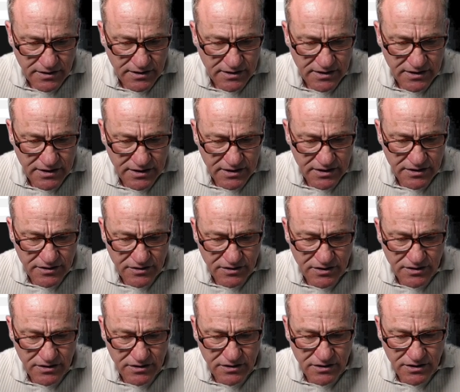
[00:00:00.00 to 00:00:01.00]
in
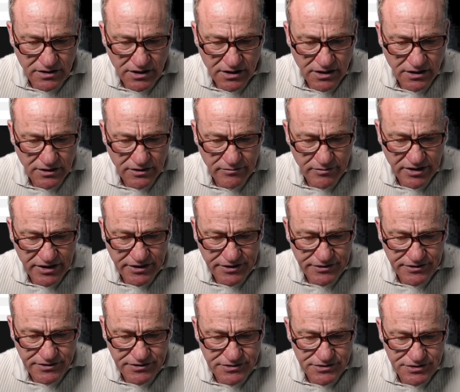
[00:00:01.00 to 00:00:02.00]
the column
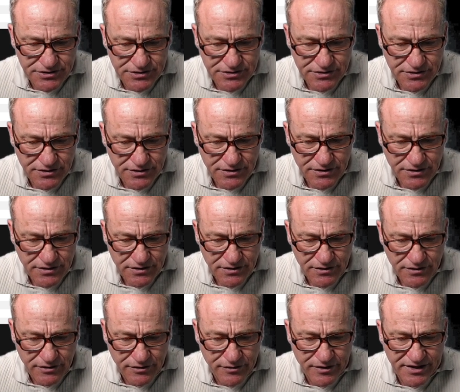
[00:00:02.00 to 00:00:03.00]
headers,
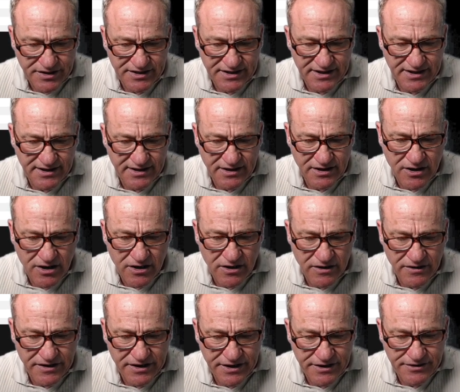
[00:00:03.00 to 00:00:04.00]
or in the card
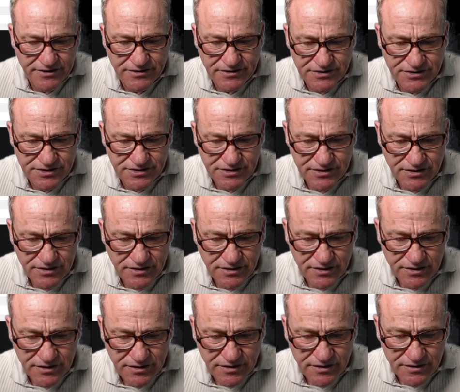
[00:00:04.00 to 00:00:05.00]
headers.
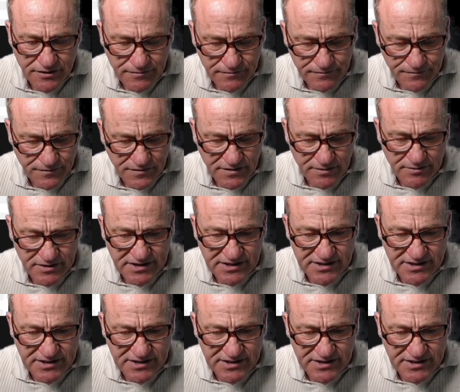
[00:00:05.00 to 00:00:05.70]
Let me